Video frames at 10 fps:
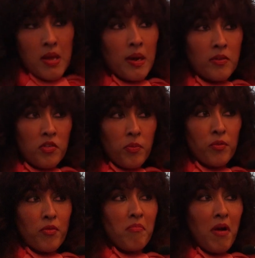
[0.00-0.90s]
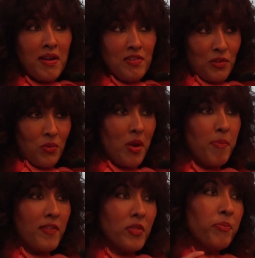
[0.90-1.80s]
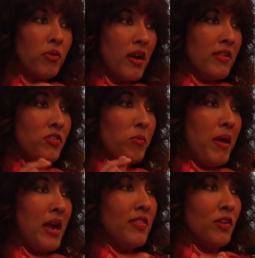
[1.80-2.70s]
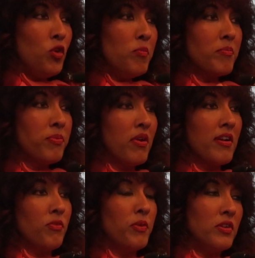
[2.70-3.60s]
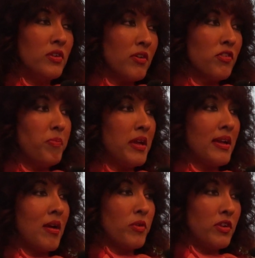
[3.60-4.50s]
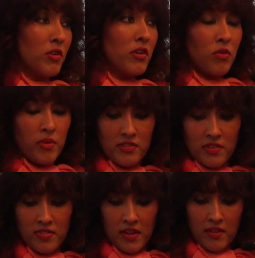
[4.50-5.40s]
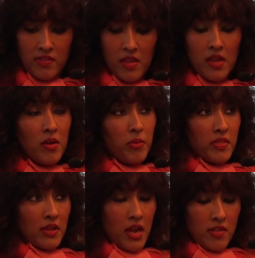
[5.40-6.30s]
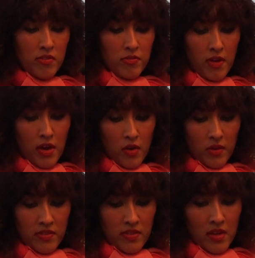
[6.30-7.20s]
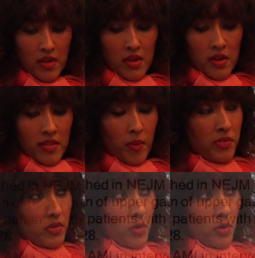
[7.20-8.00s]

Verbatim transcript: I just want to remind you about the price you pay, the human price, when you don't speak up, when you don't question things, with the case of Vioxx. That was a